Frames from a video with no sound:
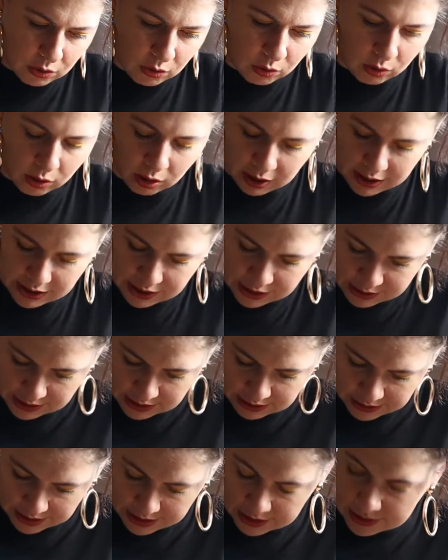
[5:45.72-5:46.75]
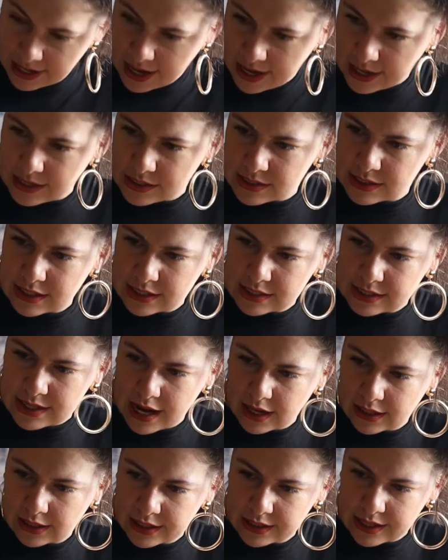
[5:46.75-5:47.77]
or anything like that, it's
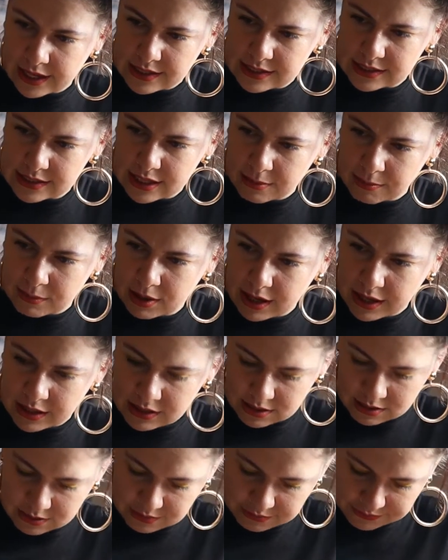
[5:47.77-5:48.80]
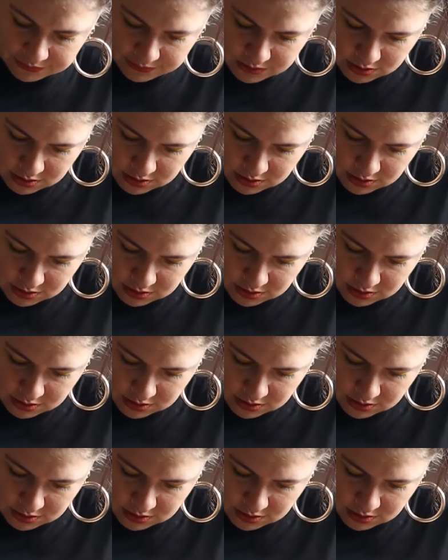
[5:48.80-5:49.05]
exactly that same kind of